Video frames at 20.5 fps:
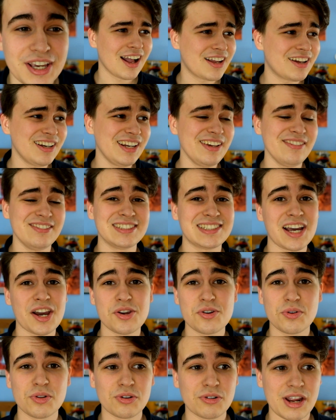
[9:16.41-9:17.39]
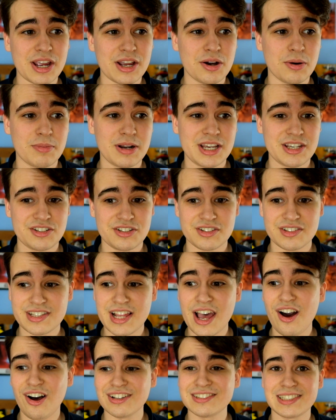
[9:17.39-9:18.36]
I couldn't even tell you all the great combinations,
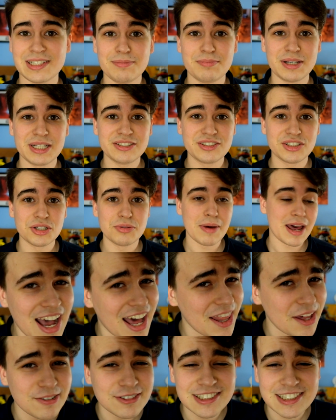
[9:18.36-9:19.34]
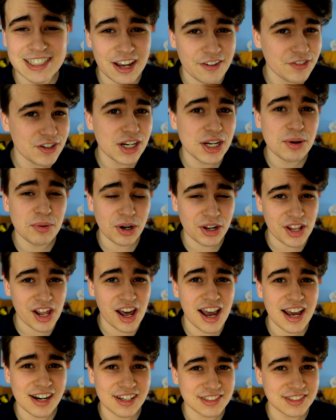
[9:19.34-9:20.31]
there are simply too many. But that was was definitely one of
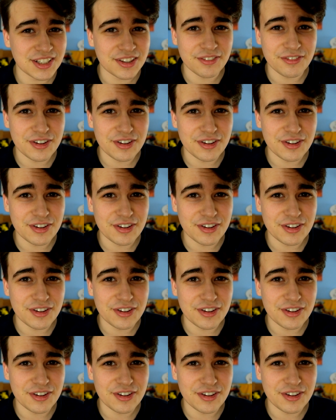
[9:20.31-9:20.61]
the highlights of